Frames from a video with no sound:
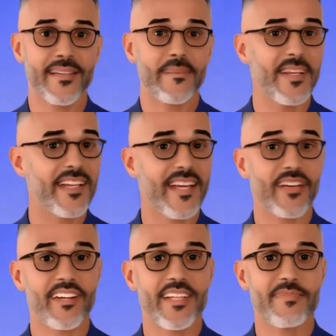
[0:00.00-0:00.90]

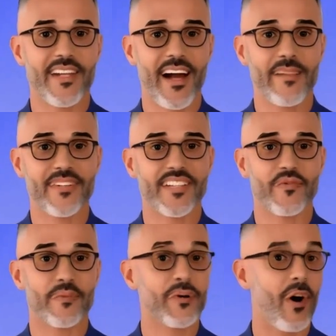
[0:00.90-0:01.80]
Mediator keeps objects
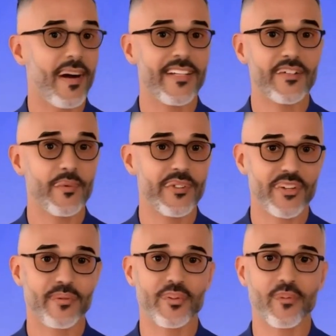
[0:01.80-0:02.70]
from talking to each
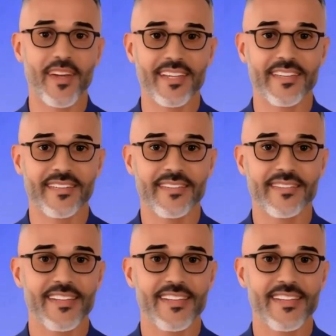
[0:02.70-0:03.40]
other directly.